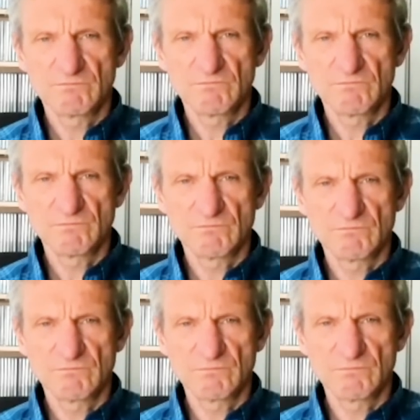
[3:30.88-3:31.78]

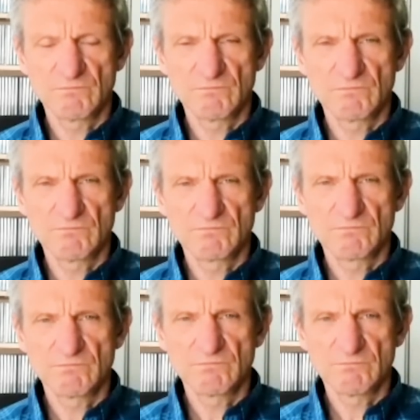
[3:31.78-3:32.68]

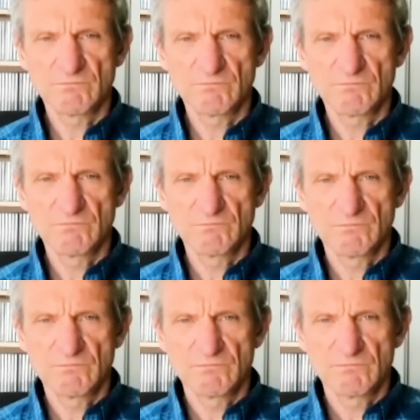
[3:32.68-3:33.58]

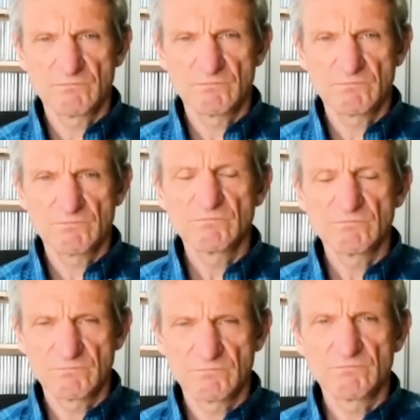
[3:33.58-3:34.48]

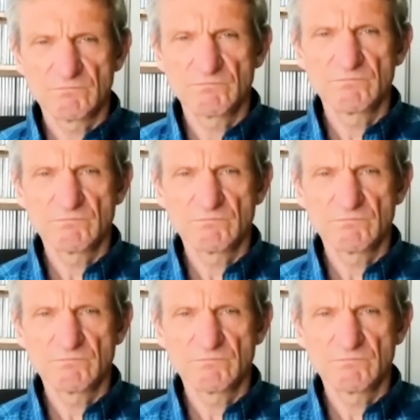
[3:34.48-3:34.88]
No words are spoken by the person on screen.